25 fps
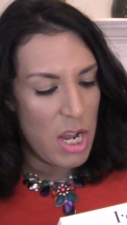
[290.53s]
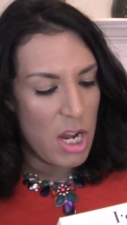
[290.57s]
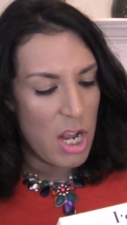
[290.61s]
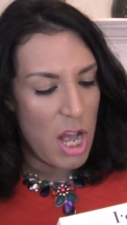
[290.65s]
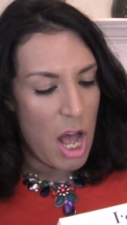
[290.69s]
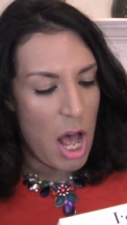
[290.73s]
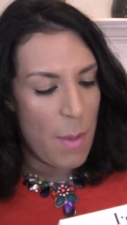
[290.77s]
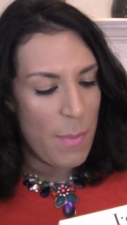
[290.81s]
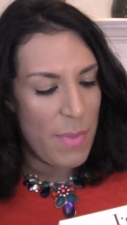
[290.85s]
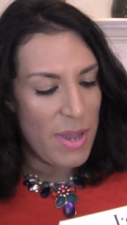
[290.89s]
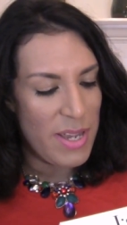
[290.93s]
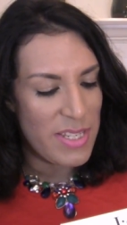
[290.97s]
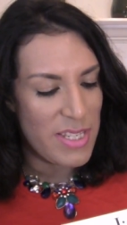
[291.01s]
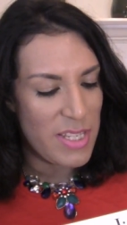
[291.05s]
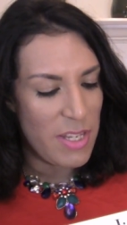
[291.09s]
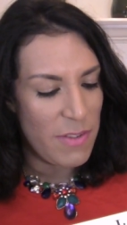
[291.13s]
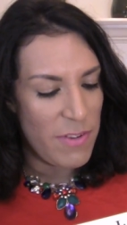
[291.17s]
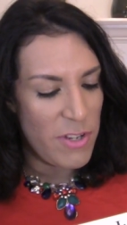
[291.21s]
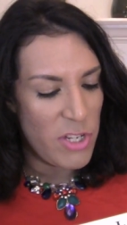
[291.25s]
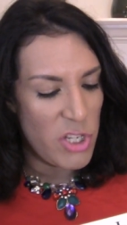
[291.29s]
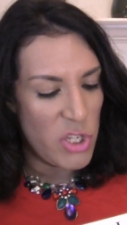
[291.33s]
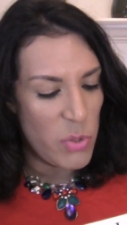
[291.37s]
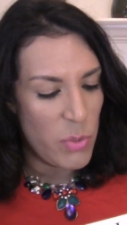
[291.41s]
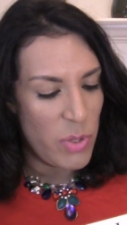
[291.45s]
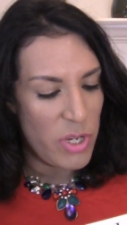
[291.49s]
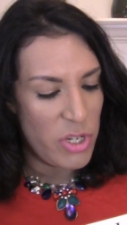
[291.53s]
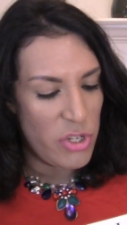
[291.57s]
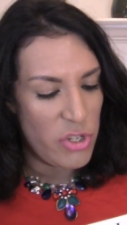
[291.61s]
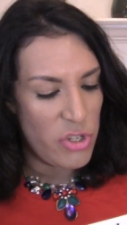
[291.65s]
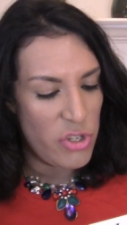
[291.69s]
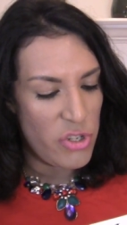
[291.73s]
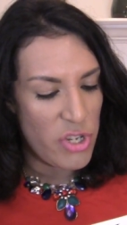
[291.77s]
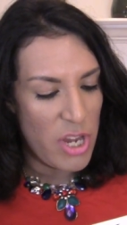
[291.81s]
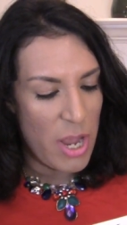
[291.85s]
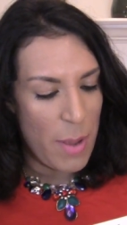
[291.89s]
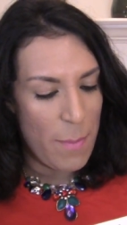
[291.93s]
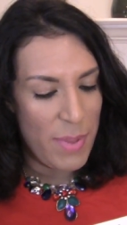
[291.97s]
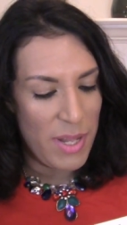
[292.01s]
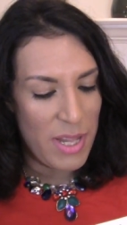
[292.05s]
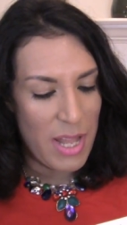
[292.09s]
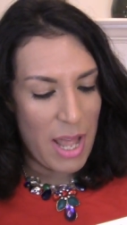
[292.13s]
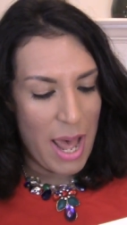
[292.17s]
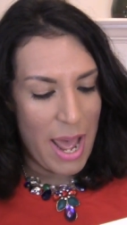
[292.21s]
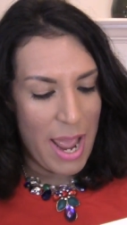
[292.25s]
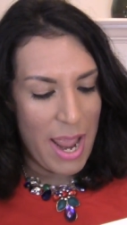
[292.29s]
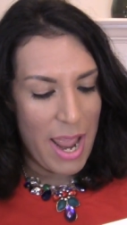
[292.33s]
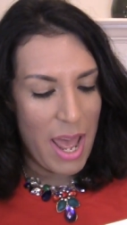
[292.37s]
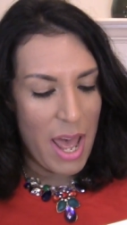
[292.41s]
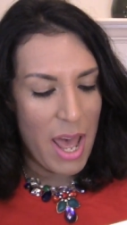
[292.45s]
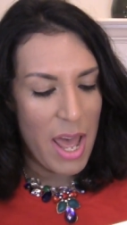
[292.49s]
Got myself into a
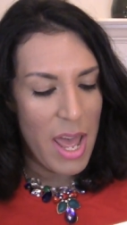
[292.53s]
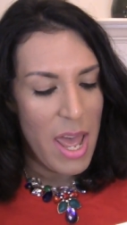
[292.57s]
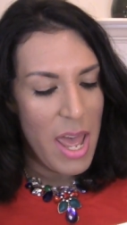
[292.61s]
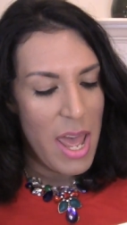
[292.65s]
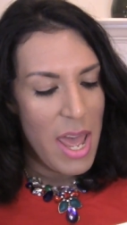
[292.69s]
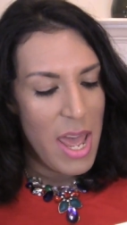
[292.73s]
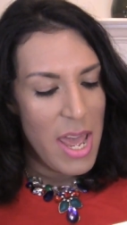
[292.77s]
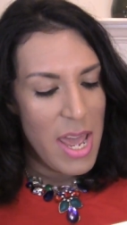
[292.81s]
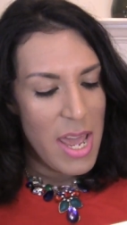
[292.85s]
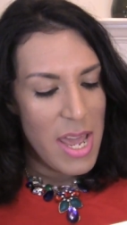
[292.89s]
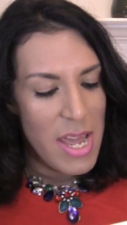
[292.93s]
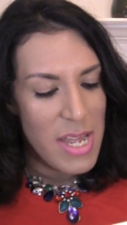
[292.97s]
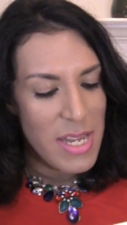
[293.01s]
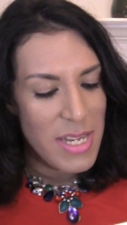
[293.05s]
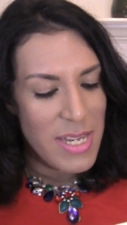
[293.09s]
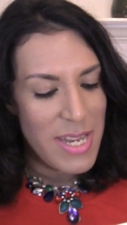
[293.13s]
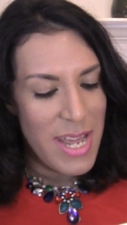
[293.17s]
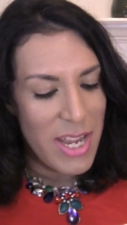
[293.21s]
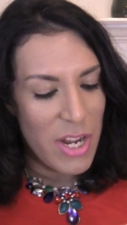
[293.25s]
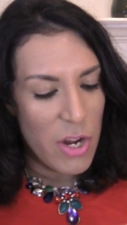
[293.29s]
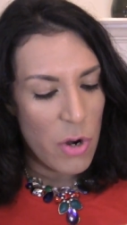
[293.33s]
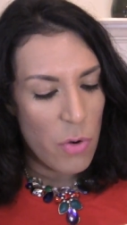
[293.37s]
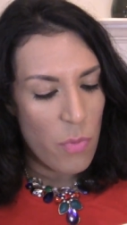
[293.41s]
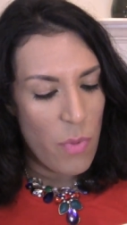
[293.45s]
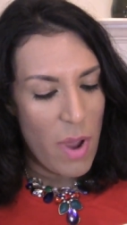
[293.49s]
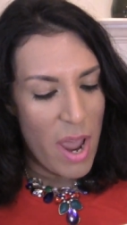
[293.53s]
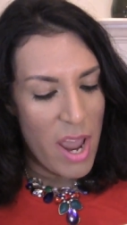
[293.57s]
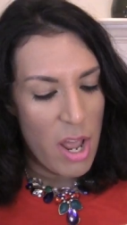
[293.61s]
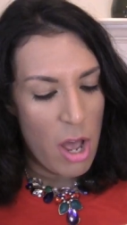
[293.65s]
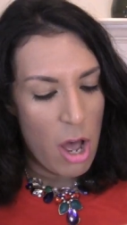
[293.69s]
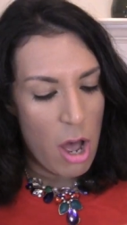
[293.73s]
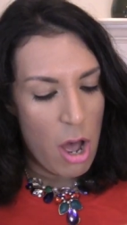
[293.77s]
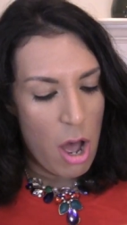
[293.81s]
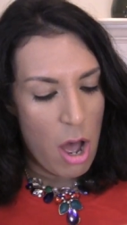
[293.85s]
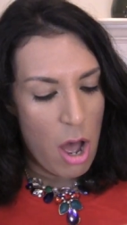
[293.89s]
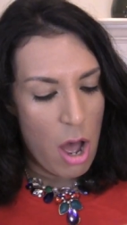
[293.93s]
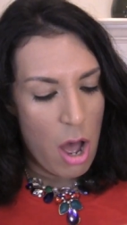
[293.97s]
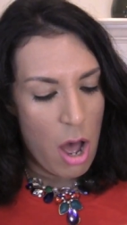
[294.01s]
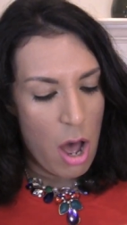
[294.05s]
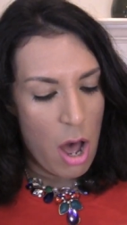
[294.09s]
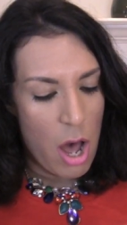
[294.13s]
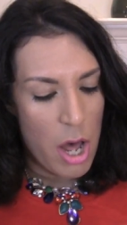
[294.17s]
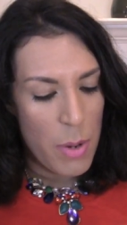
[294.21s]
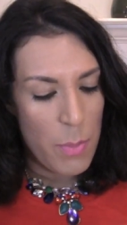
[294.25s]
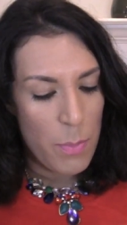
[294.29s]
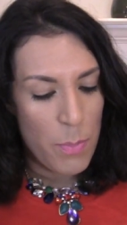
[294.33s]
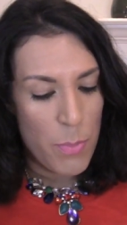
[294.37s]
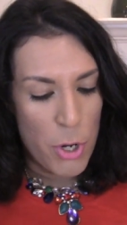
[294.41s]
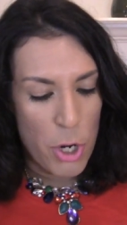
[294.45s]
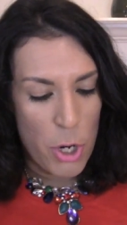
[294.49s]
jambalaya. Take a right
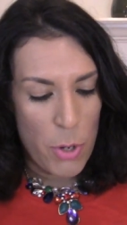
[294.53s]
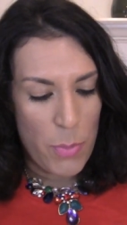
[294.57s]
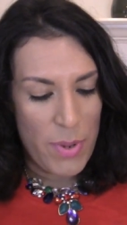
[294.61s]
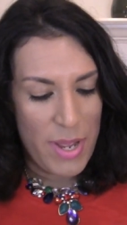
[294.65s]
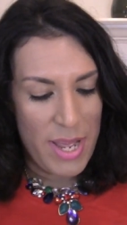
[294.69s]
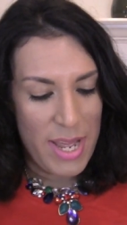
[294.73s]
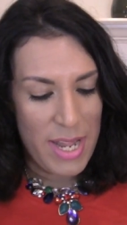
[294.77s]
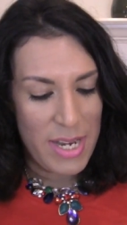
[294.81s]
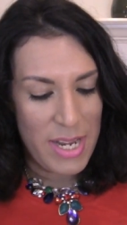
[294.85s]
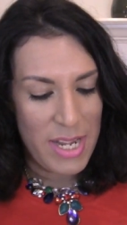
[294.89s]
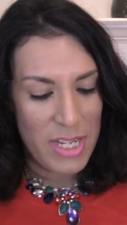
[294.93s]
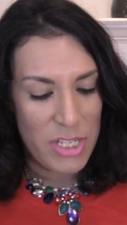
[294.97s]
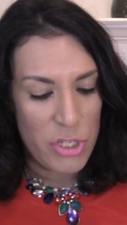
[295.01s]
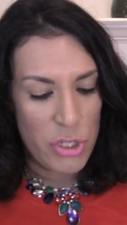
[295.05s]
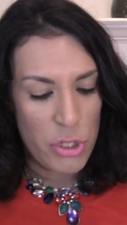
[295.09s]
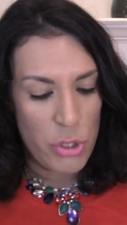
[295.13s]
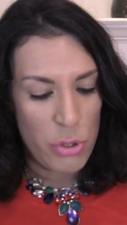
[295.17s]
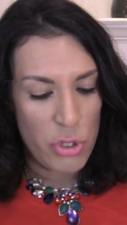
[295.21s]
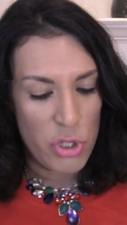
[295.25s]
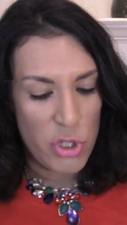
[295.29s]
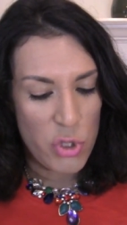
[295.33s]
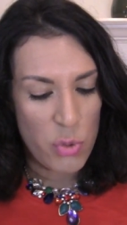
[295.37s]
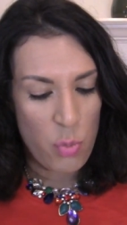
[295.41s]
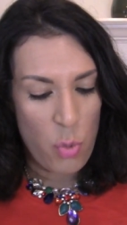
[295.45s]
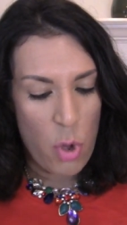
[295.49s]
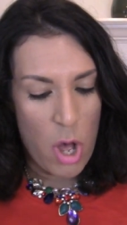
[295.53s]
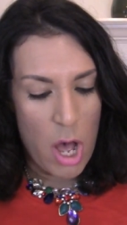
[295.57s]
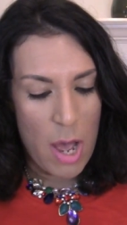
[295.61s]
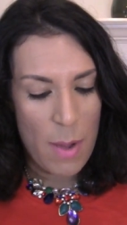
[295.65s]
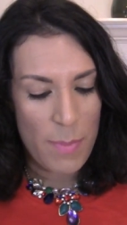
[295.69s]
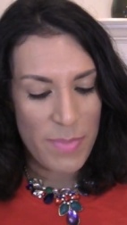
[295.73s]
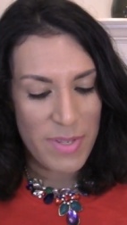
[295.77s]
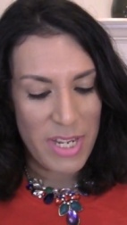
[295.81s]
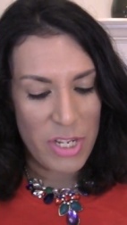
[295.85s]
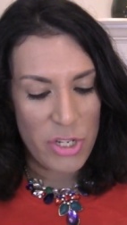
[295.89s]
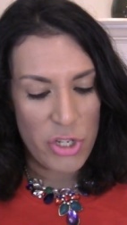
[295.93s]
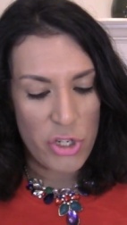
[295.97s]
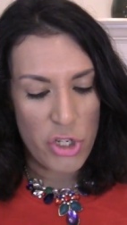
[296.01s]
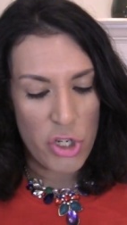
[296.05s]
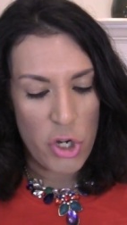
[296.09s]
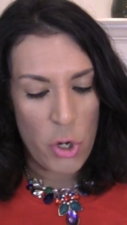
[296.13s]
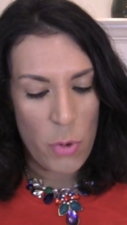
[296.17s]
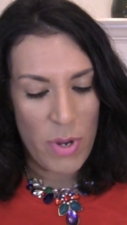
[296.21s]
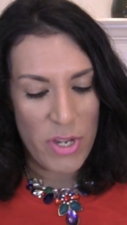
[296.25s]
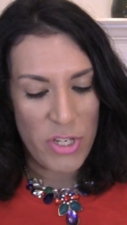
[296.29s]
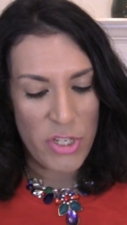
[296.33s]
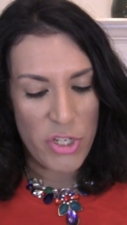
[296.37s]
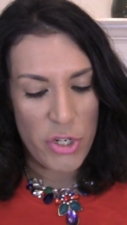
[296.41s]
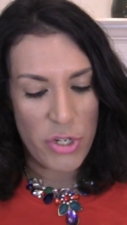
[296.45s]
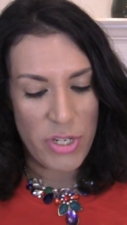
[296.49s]
on bourbon. It's too swamped and
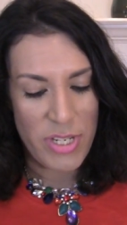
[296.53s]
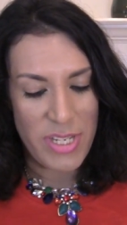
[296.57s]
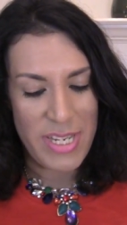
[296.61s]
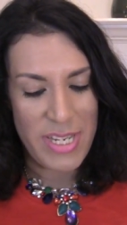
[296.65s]
show us your